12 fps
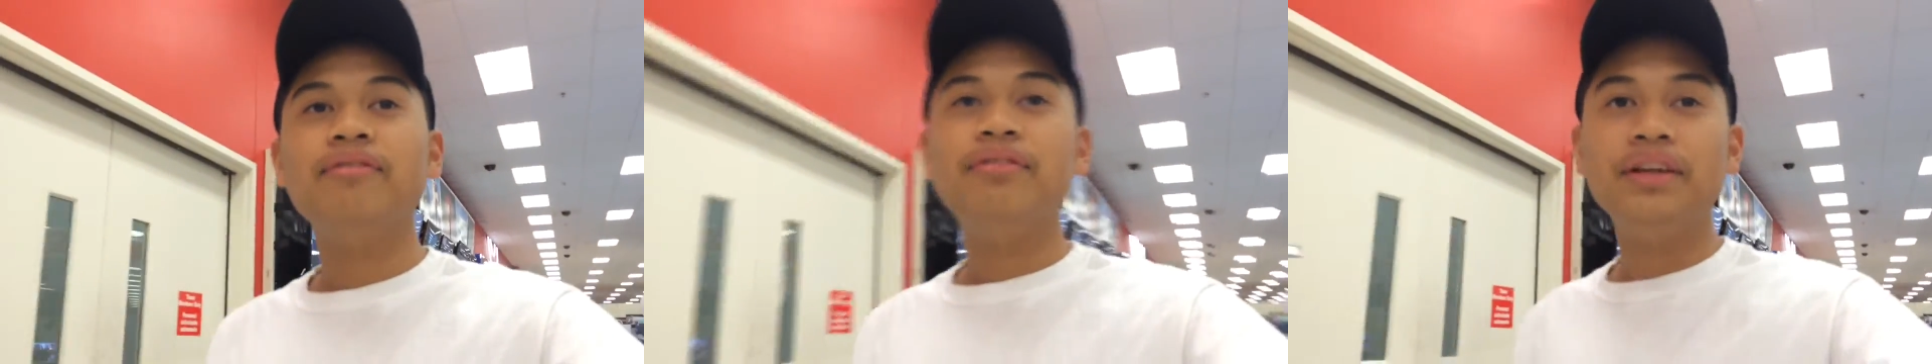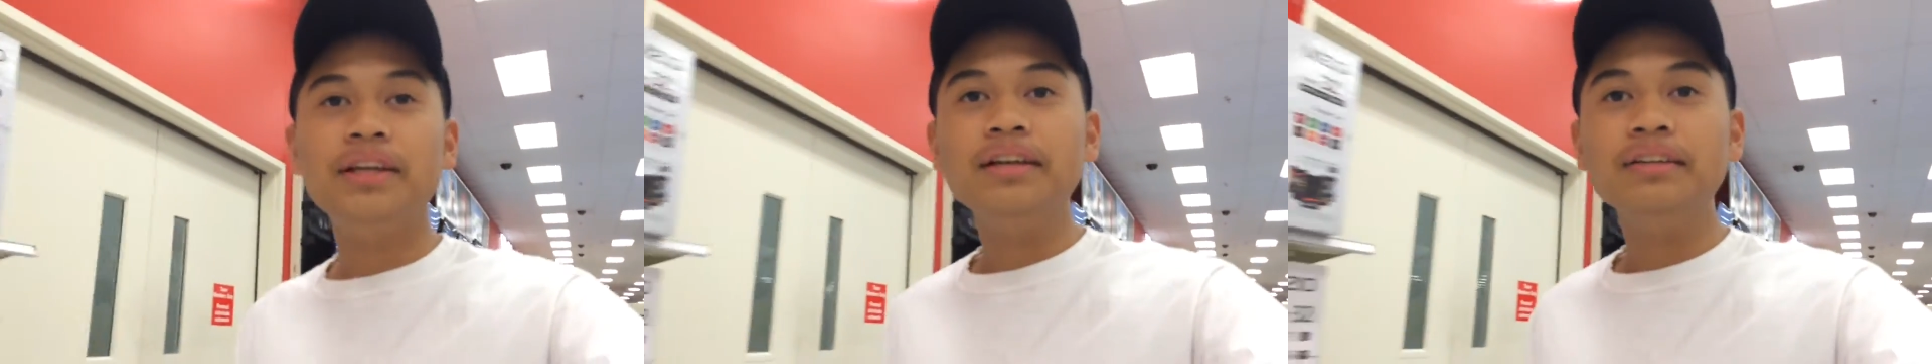
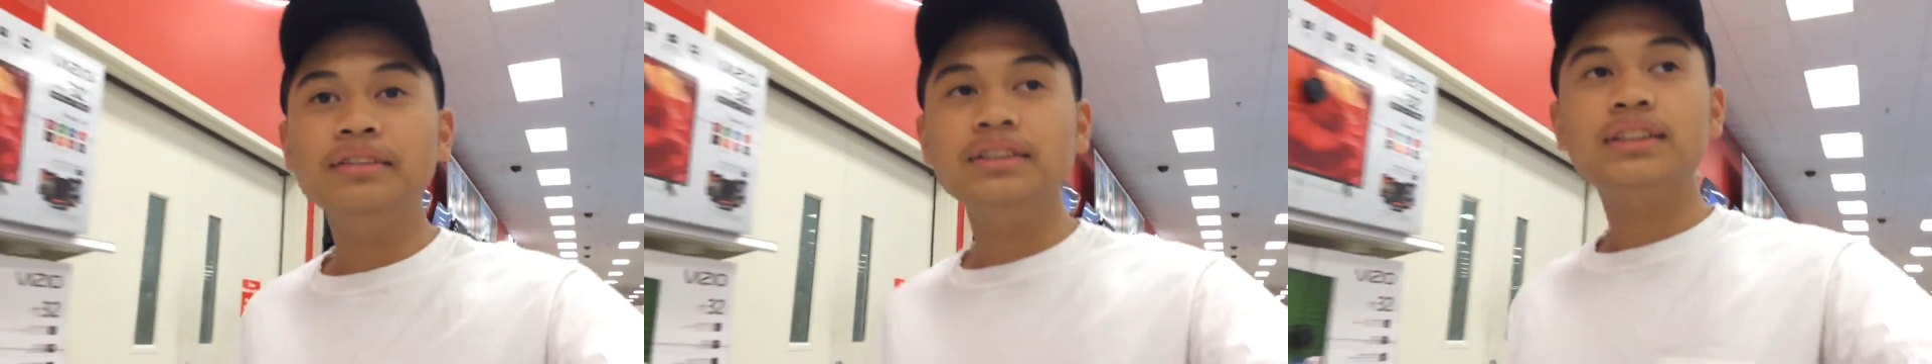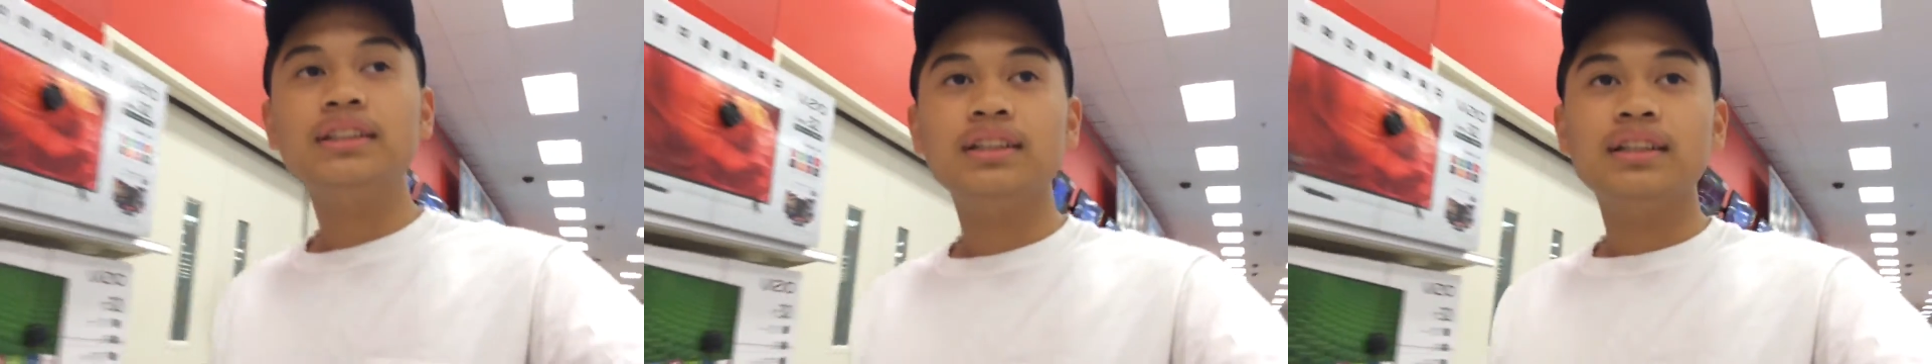
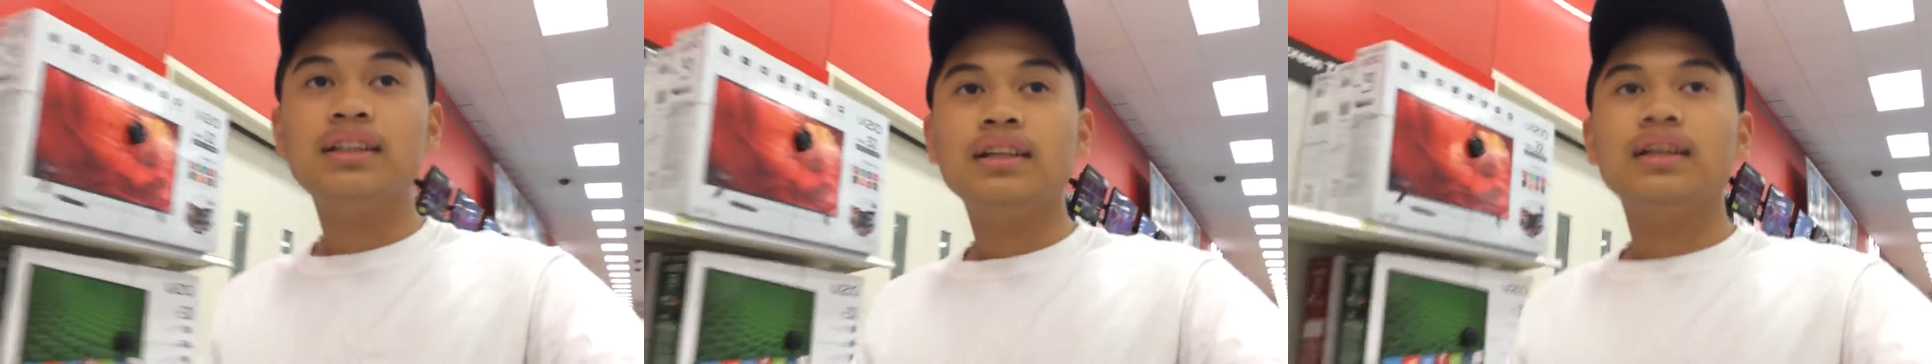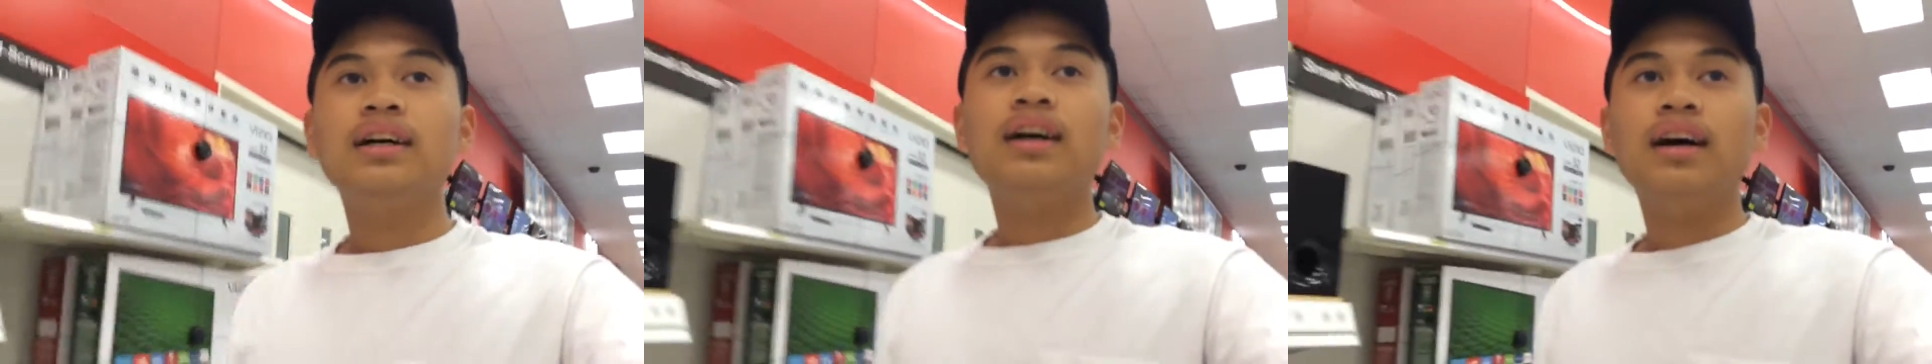videos,
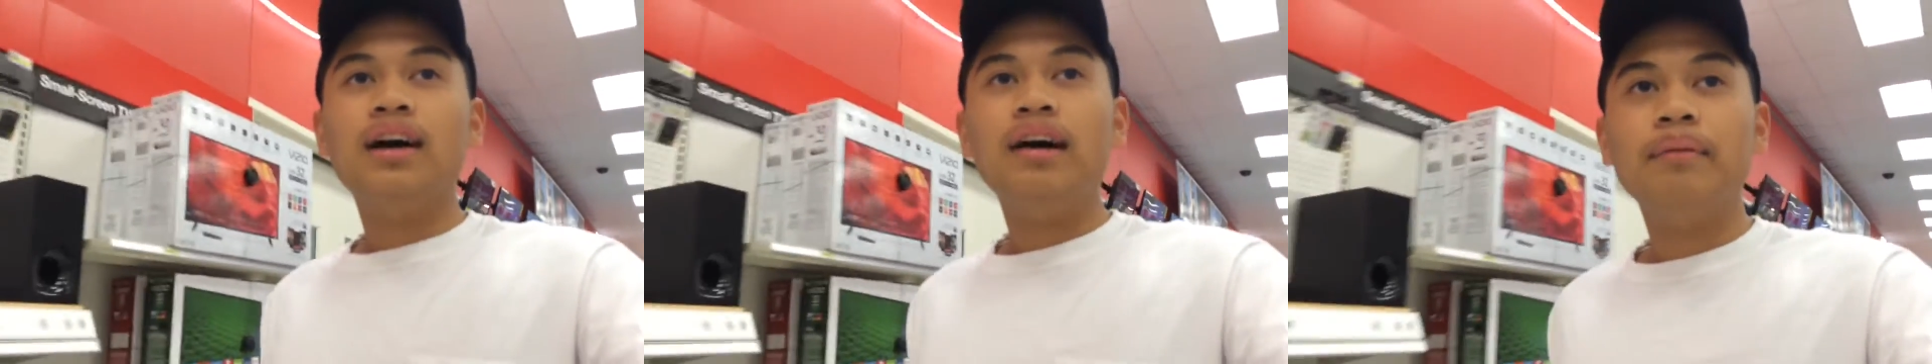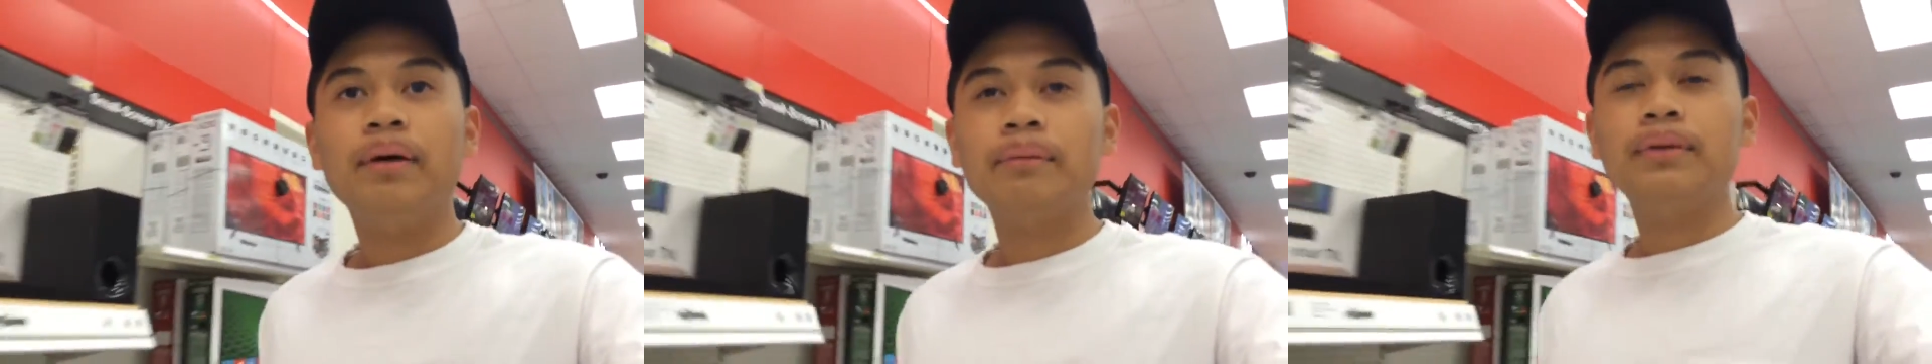
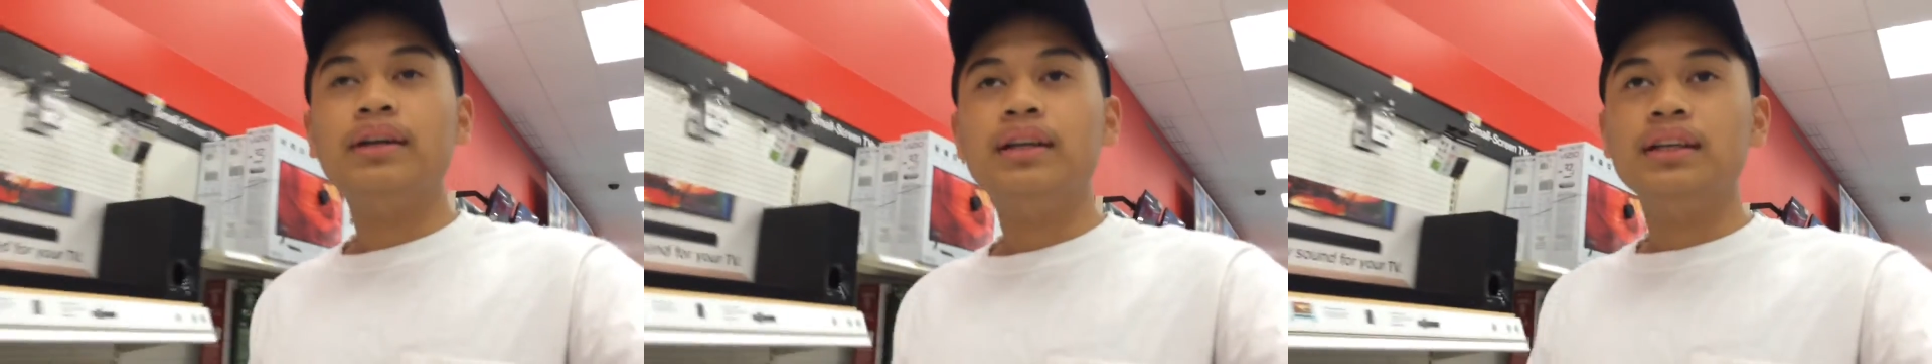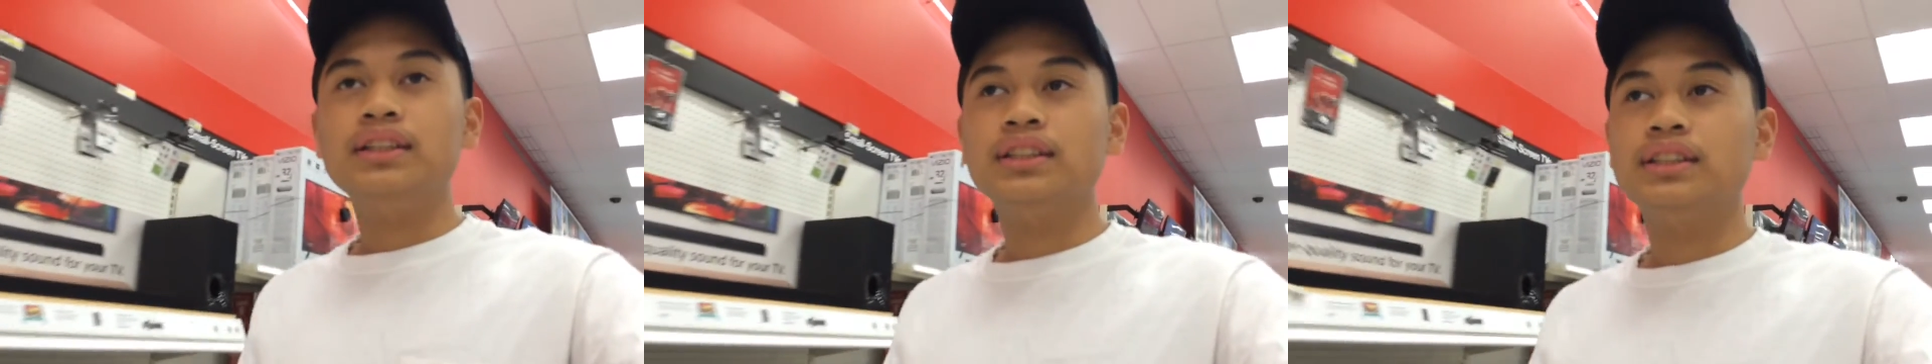I'm
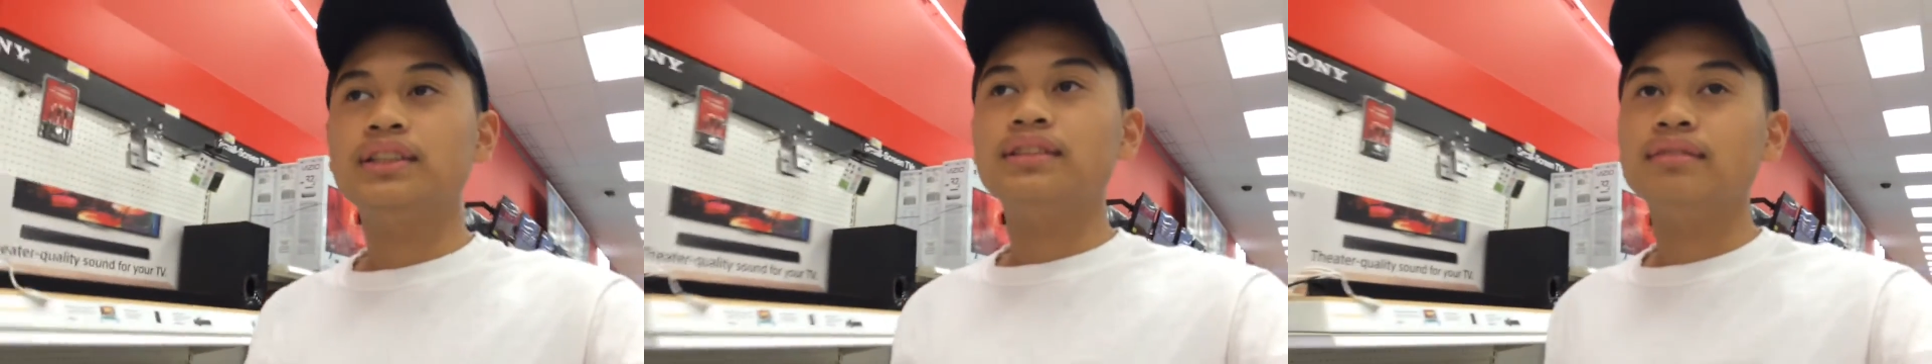gonna just